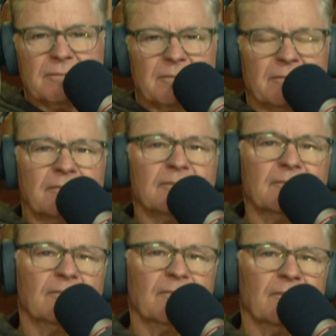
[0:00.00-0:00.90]

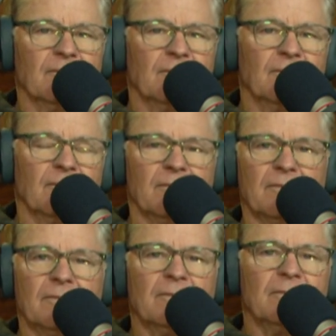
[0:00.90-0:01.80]

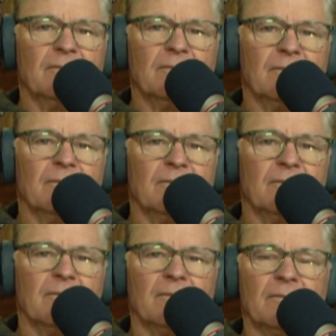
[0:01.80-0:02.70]

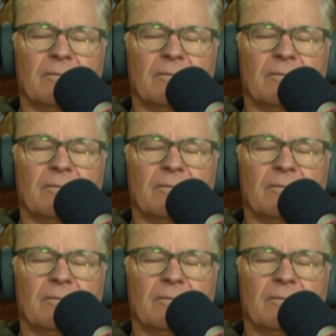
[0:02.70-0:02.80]
This person isn't speaking.